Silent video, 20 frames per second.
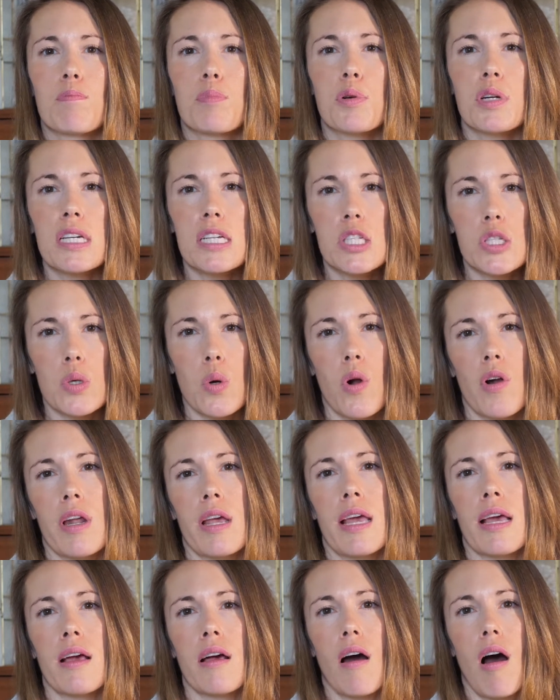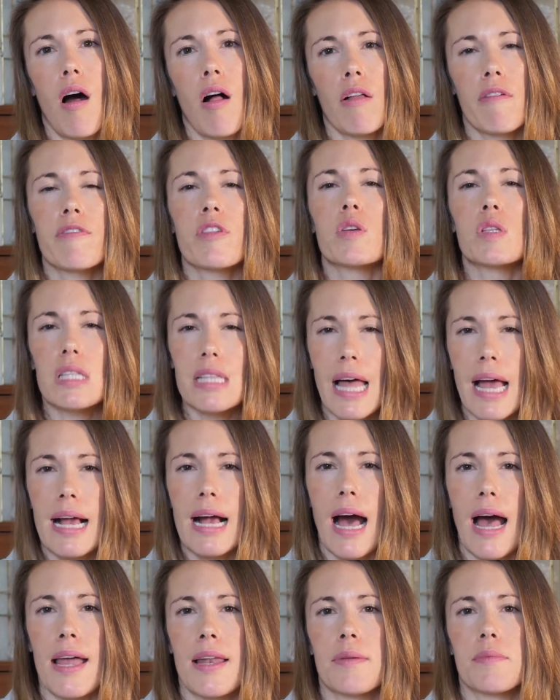pre-sorting all of those
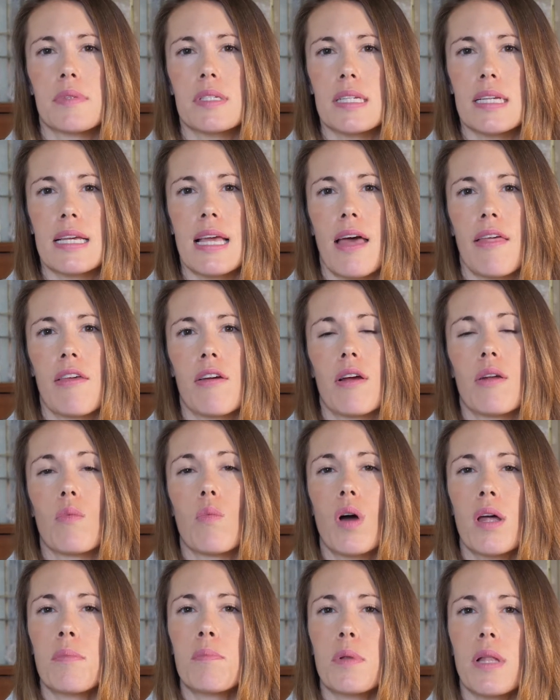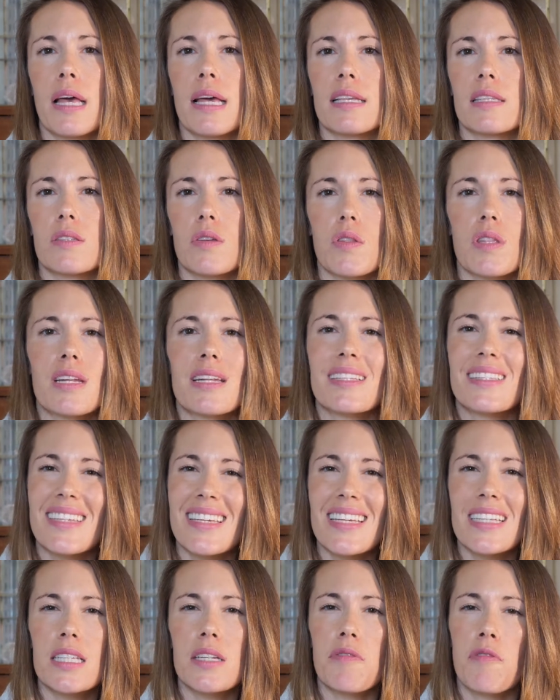like items together in one place so that it's
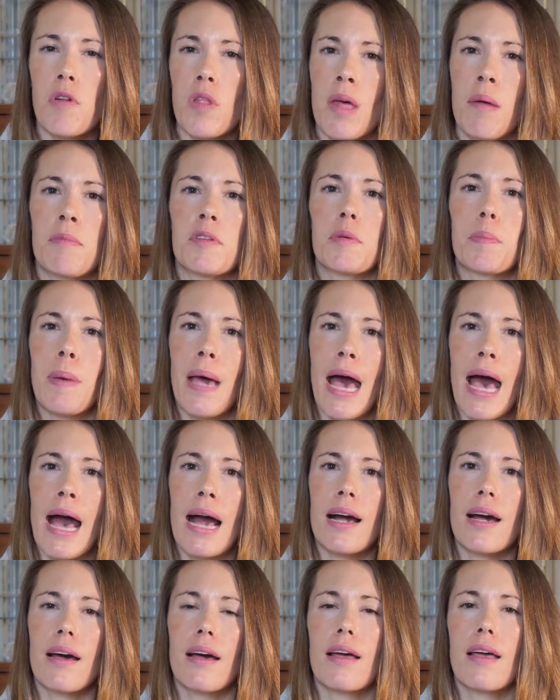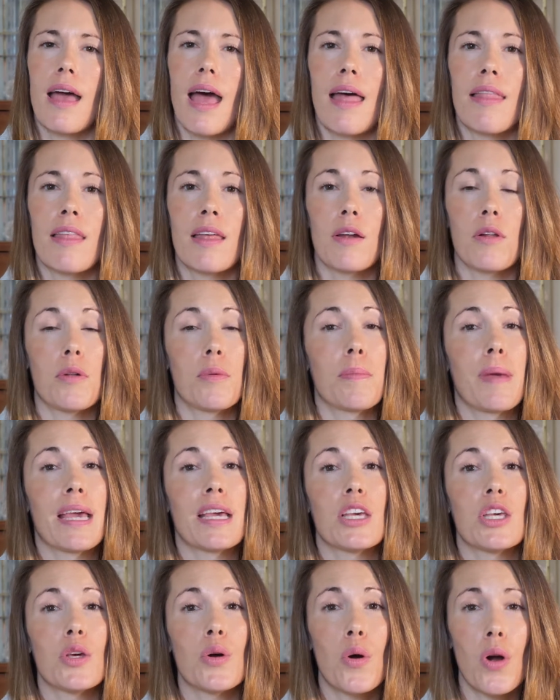easy for them to pack, and then it'll
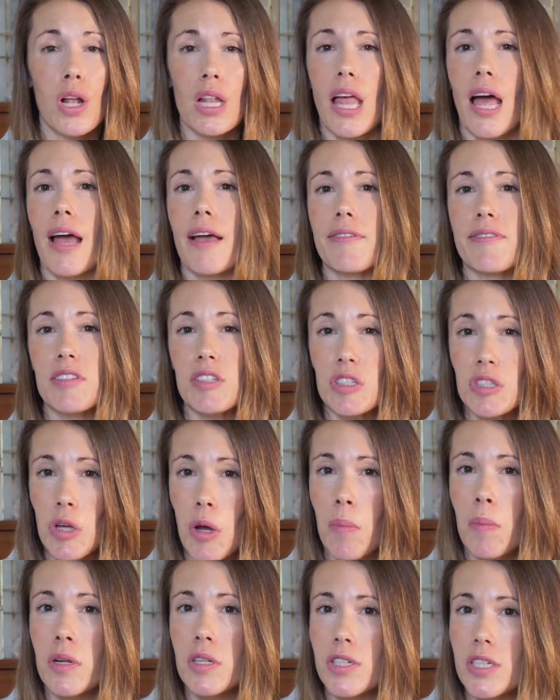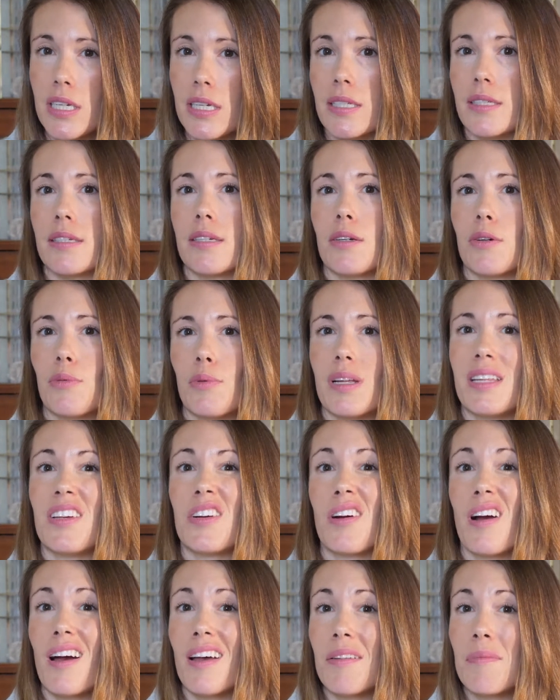make your life so much easier when
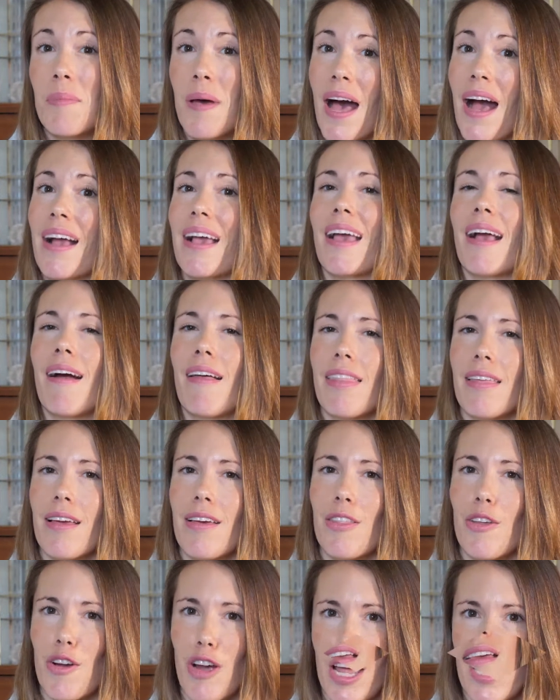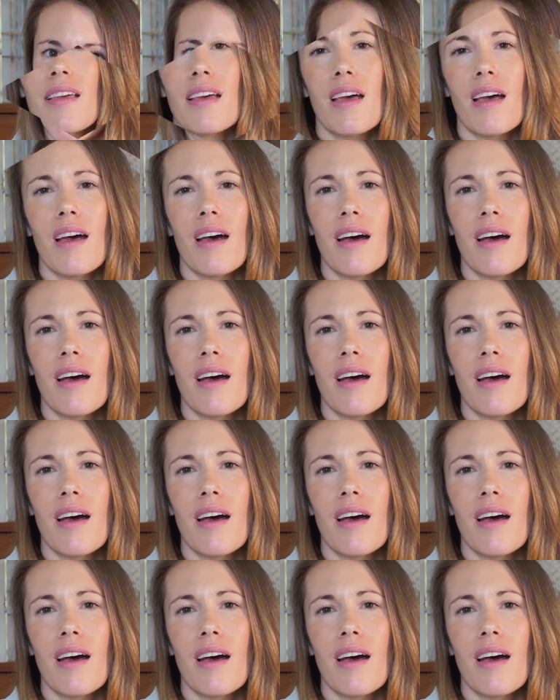you're unpacking on the other end.